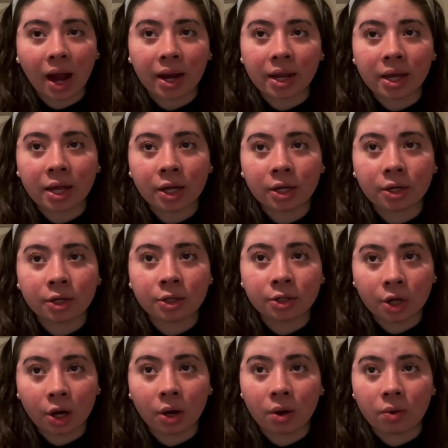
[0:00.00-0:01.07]
I
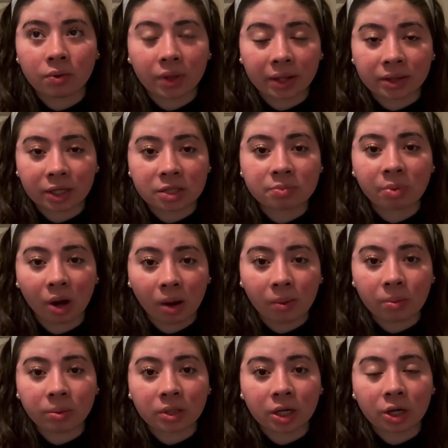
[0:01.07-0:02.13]
know that there's
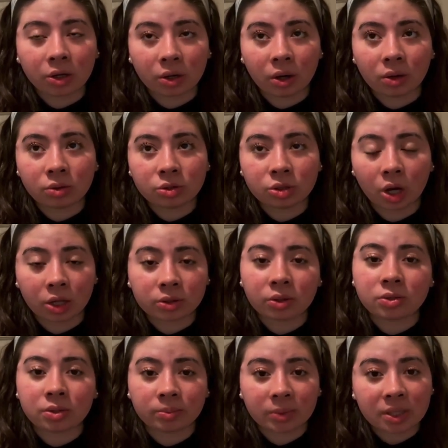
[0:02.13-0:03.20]
probably a girl who's gone through
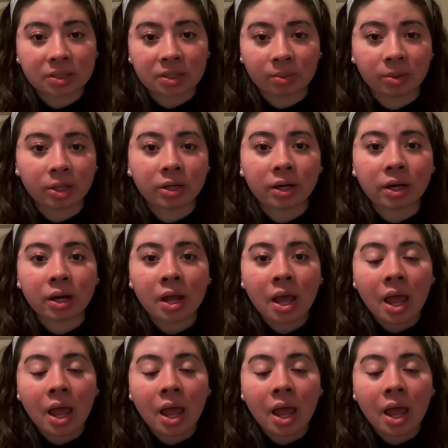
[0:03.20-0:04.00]
something similar,